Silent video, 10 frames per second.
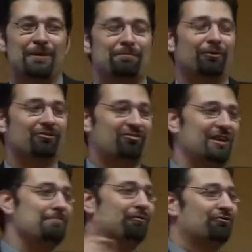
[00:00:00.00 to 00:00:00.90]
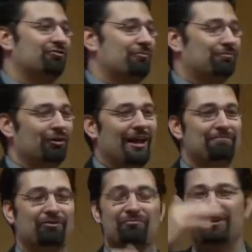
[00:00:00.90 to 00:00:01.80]
people see a
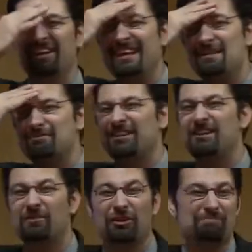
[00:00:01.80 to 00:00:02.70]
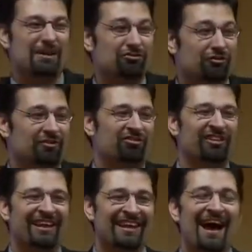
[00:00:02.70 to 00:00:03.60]
pro-life person being like, yeah, but think of all the Beethovens. They're
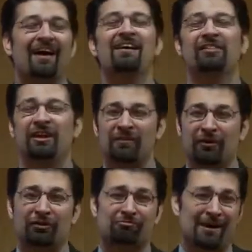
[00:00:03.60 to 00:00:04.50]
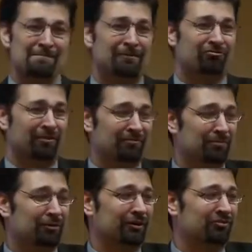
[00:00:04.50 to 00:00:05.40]
like, yeah, think of all the rapists we've
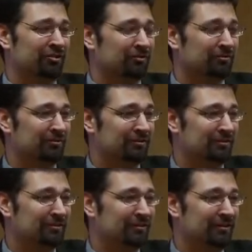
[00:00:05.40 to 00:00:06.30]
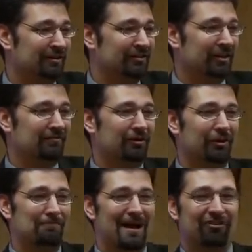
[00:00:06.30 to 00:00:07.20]
aborted too. Think of all
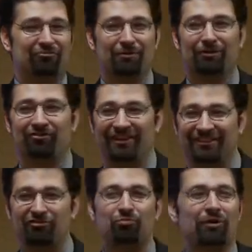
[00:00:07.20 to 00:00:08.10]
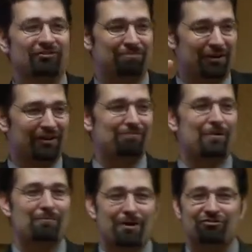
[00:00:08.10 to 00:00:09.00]
the mass murders. Like, this works
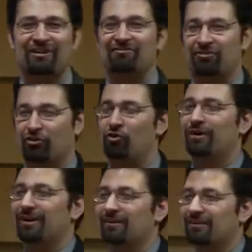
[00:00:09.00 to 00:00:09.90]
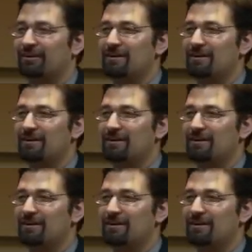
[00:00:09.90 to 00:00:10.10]
both sides of the coin.